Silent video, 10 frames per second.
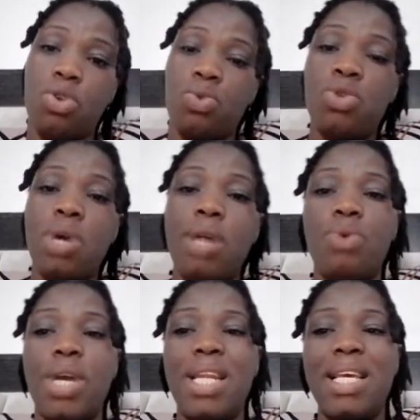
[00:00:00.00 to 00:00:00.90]
Because
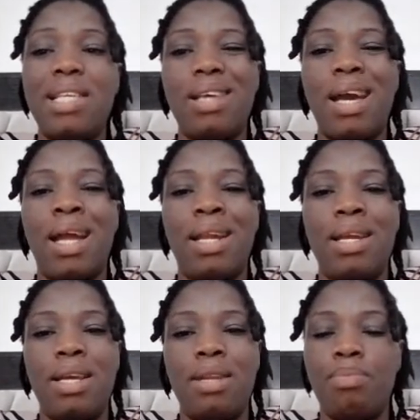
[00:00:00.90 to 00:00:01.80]
what you are doing is a
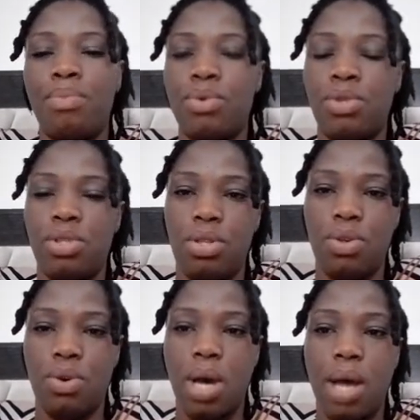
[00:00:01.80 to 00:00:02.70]
clean
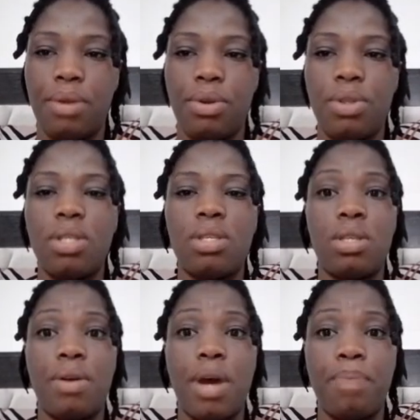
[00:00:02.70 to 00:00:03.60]
procedure and
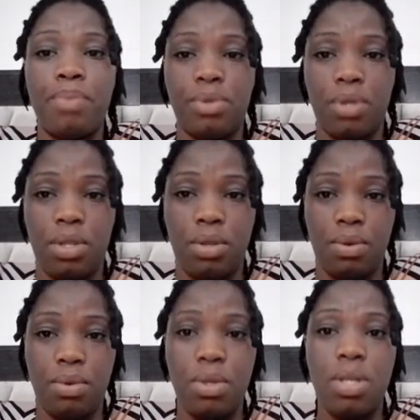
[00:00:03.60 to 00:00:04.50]
not a sterile
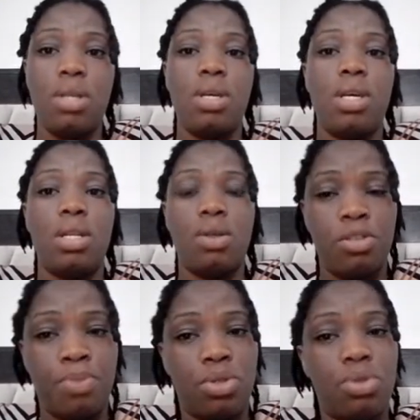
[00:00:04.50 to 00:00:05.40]
procedure.
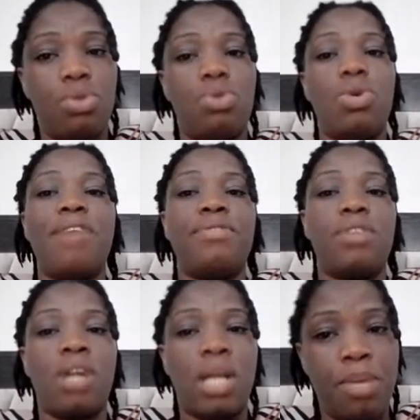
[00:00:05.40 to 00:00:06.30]
In hospitals,
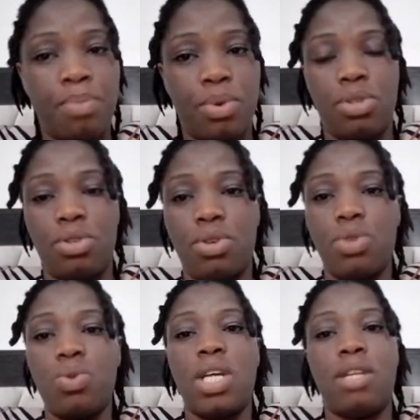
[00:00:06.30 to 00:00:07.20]
you have clean
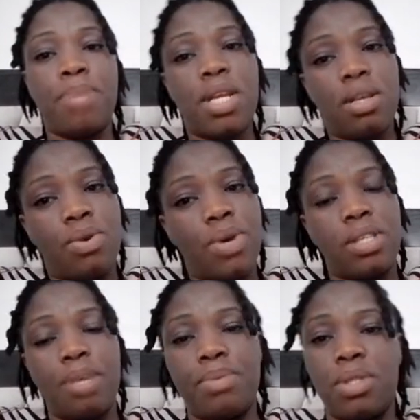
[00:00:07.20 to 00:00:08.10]
procedures, which are the
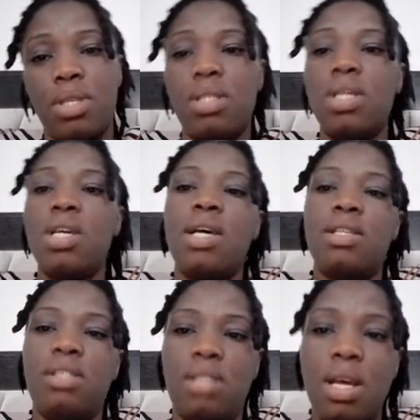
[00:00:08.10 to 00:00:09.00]
medical asepsis,
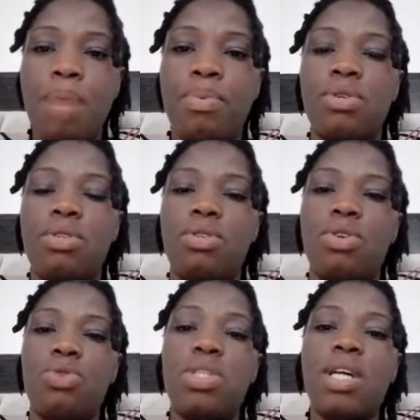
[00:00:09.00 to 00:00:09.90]
sterile
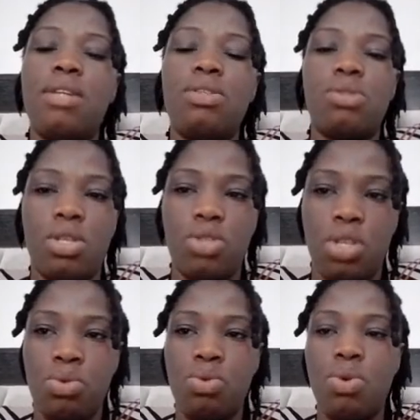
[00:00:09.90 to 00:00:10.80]
procedures, which are the
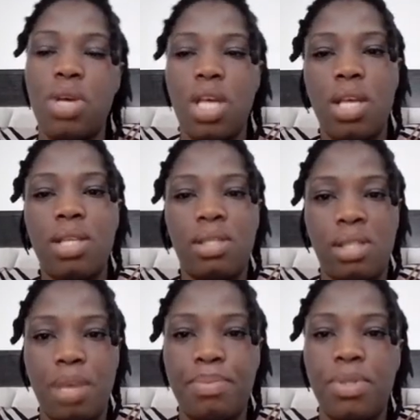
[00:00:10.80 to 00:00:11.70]
surgical
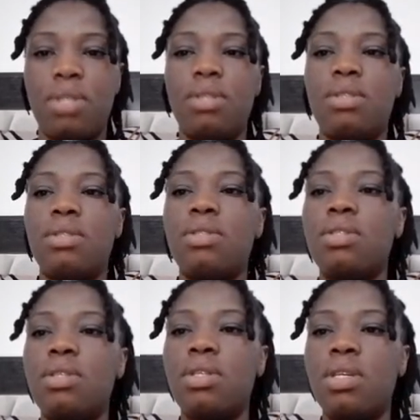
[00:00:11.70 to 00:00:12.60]

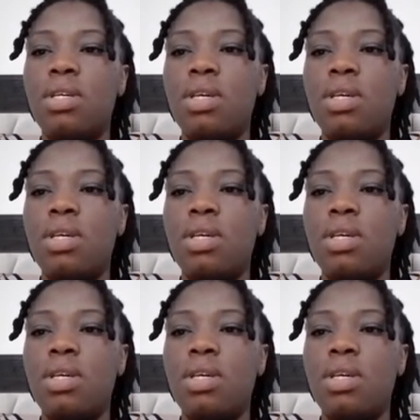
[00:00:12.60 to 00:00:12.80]
asepsis.